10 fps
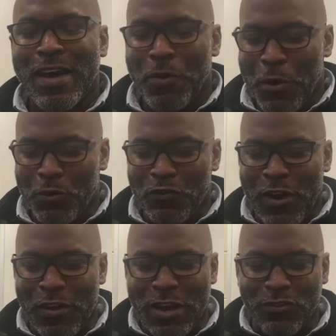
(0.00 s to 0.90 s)
Well, it was
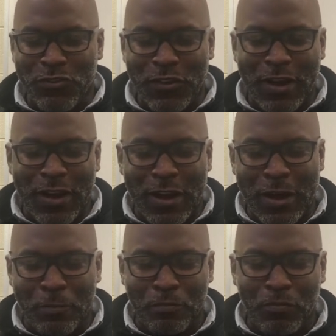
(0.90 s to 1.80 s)
very interesting.
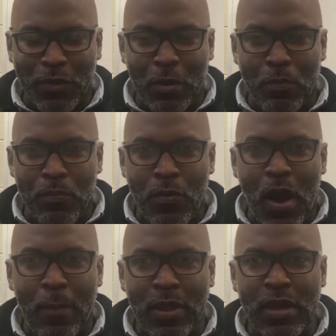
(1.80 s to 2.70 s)

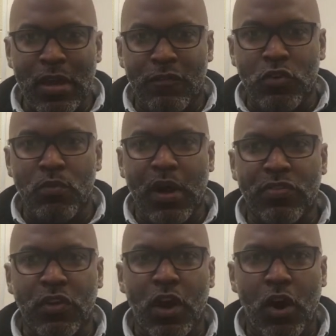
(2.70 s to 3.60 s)
Probably a few
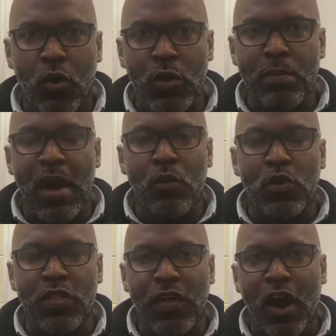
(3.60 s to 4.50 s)
months ago, we met
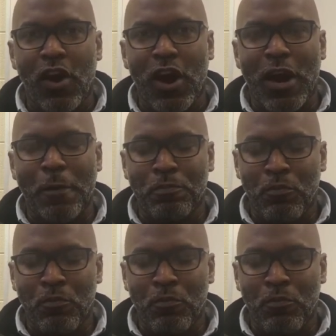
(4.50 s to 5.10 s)
with our